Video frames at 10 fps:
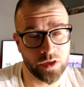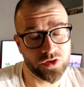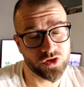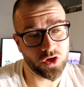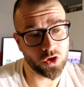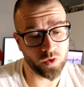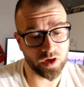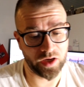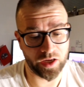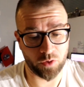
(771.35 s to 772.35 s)
So,
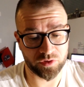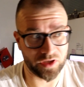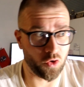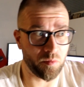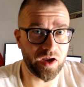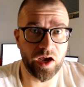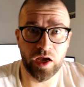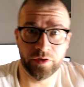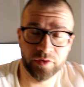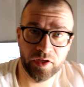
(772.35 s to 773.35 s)
and I was like, oh my
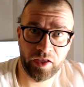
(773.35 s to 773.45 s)
God.